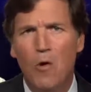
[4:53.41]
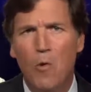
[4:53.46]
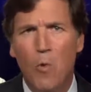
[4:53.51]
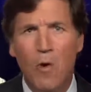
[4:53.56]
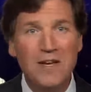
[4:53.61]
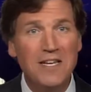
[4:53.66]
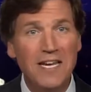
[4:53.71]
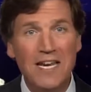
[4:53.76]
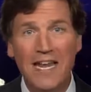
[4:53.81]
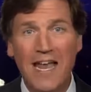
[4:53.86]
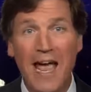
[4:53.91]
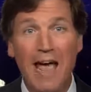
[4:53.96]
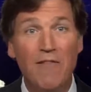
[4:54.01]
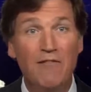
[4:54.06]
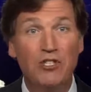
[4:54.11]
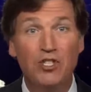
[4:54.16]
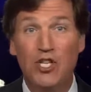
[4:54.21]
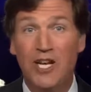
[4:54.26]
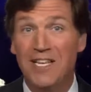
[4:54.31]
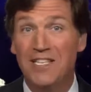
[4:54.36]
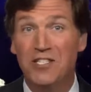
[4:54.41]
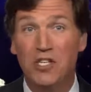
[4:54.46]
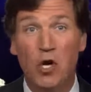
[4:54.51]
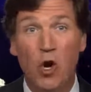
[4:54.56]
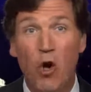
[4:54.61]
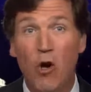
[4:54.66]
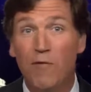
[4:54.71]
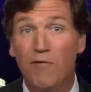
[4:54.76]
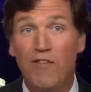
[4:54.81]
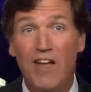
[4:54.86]
When did he have a chance to
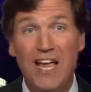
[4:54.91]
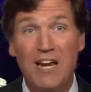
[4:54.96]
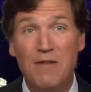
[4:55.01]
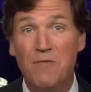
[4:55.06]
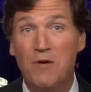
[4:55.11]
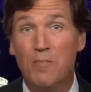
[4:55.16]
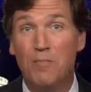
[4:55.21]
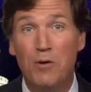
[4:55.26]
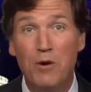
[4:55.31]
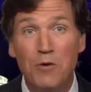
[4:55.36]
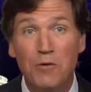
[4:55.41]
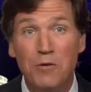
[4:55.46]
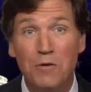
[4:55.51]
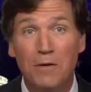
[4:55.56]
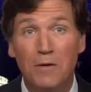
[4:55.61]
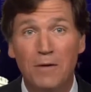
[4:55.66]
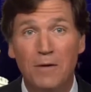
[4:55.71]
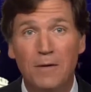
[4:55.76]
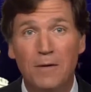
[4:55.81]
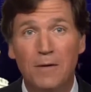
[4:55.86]
call Vladimir Putin?